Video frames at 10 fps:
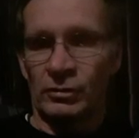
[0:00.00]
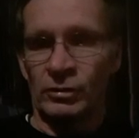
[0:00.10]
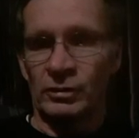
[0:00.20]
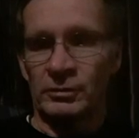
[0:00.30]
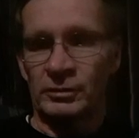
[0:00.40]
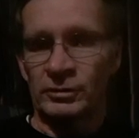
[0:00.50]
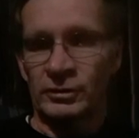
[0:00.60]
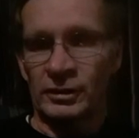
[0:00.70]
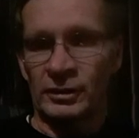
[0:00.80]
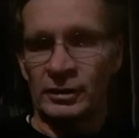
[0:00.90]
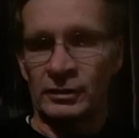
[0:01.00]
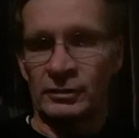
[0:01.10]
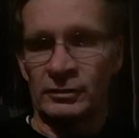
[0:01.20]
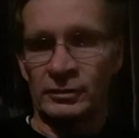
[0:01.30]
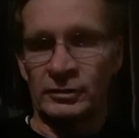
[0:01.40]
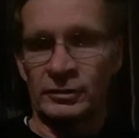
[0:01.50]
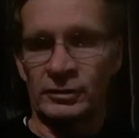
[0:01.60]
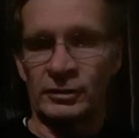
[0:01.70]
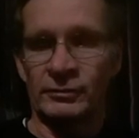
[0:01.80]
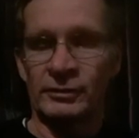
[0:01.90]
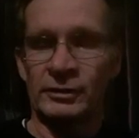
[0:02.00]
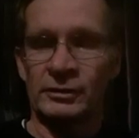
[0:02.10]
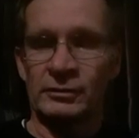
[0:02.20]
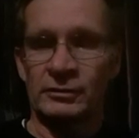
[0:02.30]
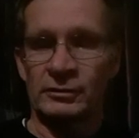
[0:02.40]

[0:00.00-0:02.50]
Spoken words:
All I want to say now is this evening,